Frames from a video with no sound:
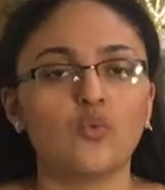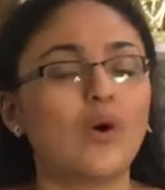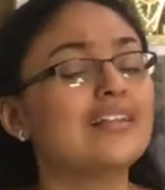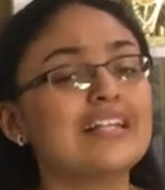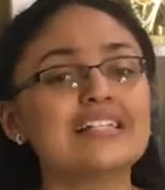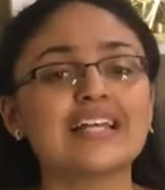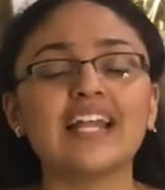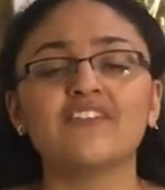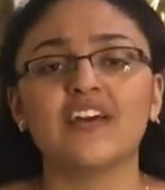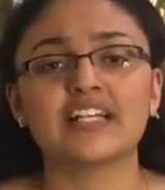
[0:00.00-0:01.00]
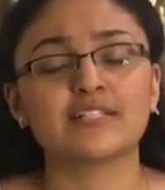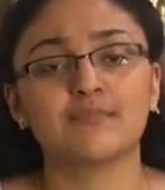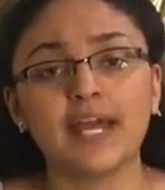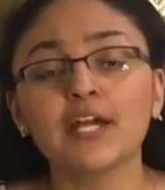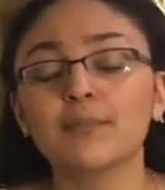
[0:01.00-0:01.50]
While these side effects
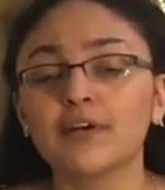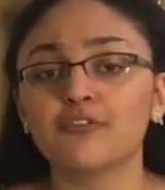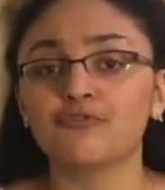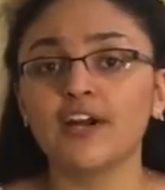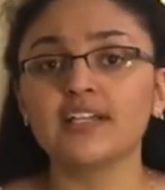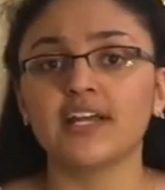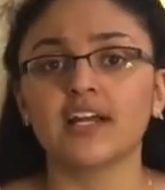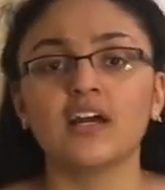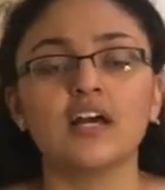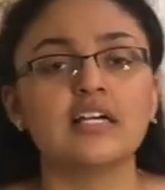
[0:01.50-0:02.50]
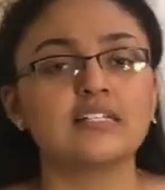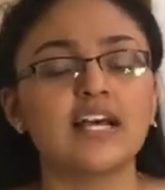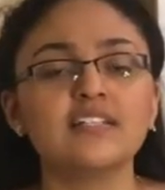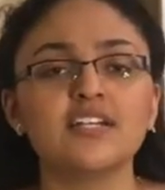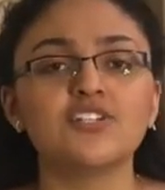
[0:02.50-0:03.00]
may appear frightening,
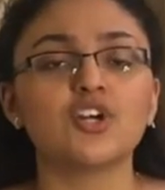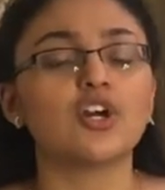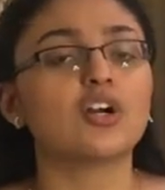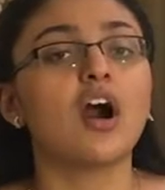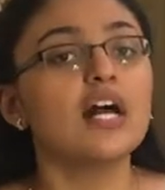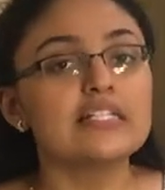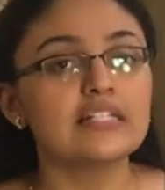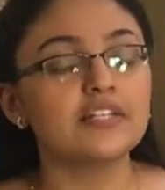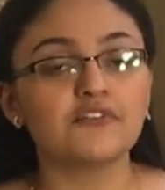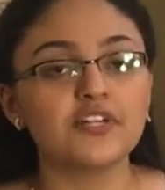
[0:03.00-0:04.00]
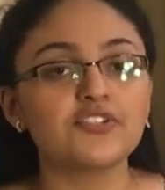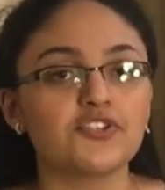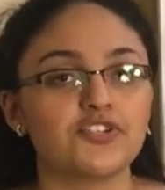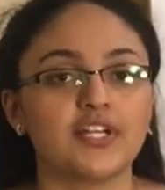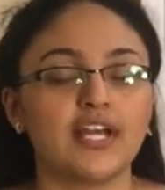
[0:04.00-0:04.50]
scientists are constantly
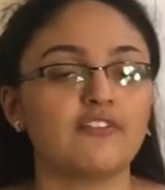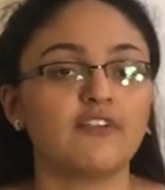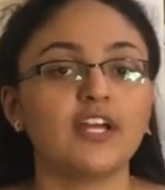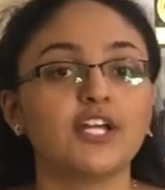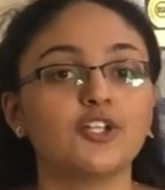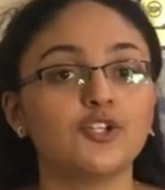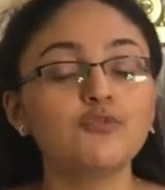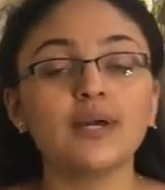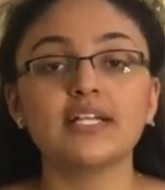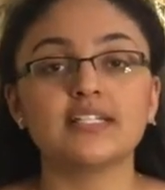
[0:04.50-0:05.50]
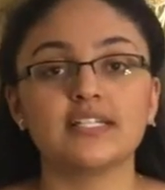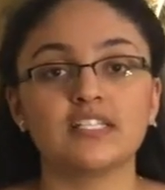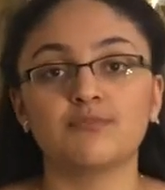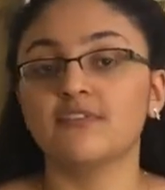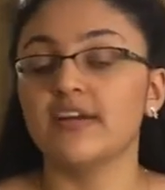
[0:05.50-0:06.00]
researching and finding new medicines
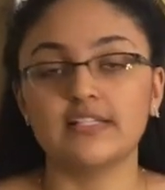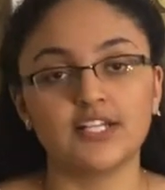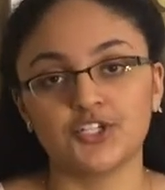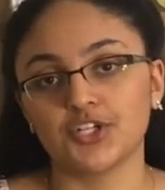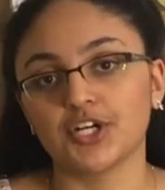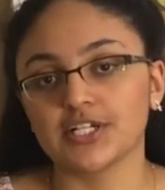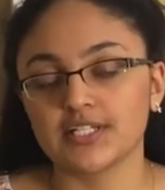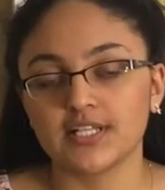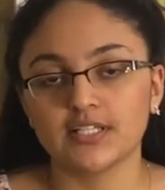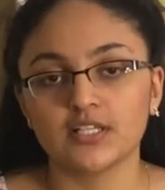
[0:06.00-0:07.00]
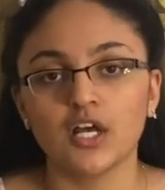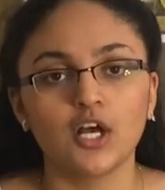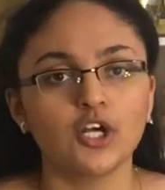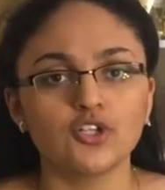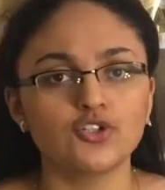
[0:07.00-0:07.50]
to prevent such occurrences.
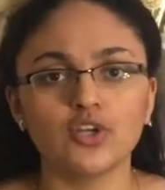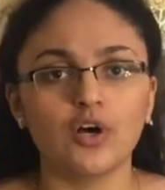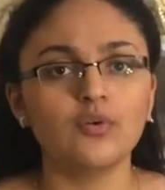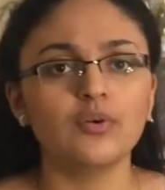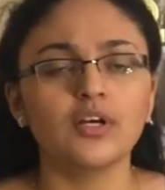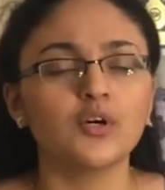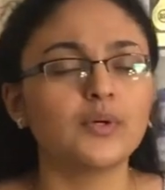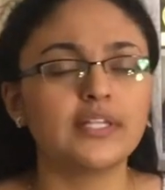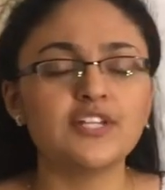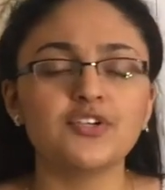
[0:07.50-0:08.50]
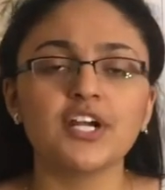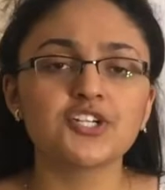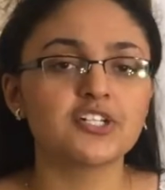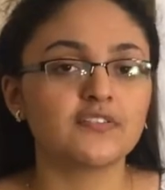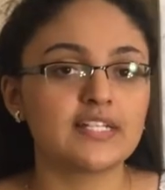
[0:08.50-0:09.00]
So, with the
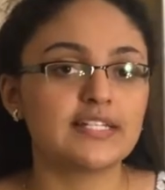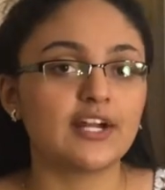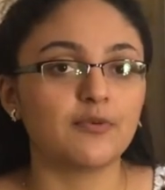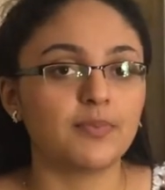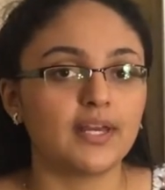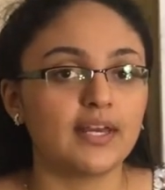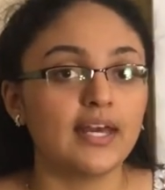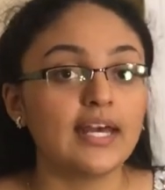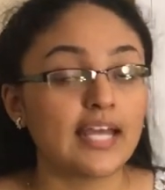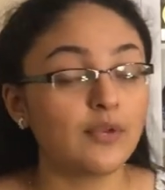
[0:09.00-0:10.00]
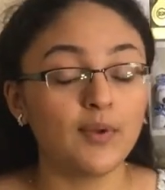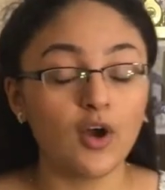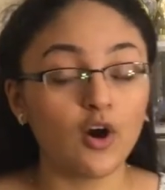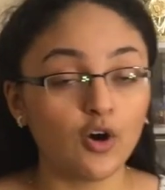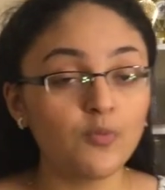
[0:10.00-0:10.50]
introduction of this therapy, can we
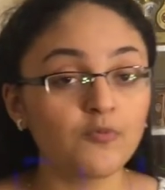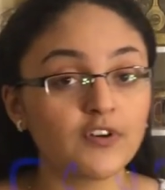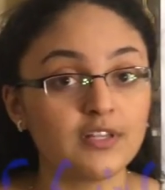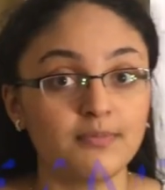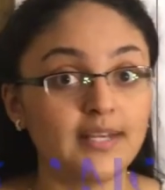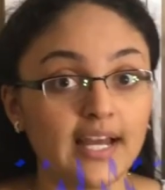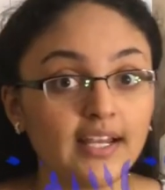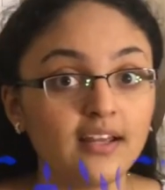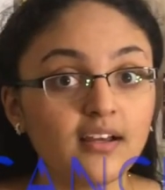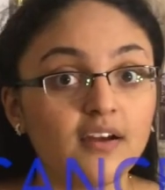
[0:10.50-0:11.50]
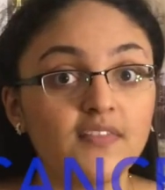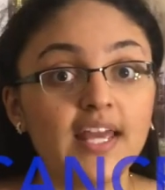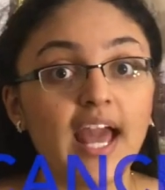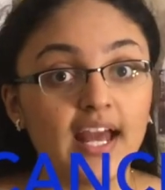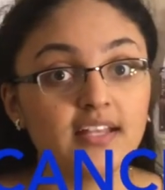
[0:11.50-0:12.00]
hope for the beginning of
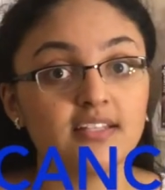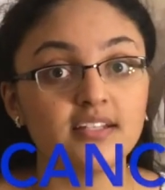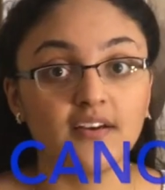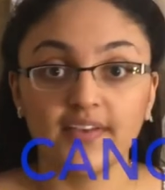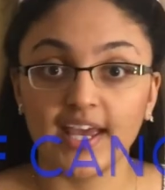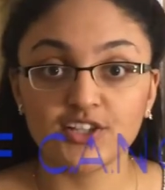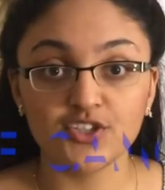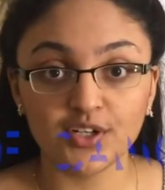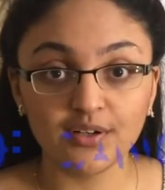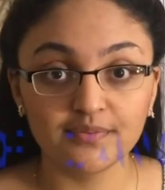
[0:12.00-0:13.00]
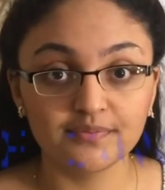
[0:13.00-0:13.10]
the end of cancer?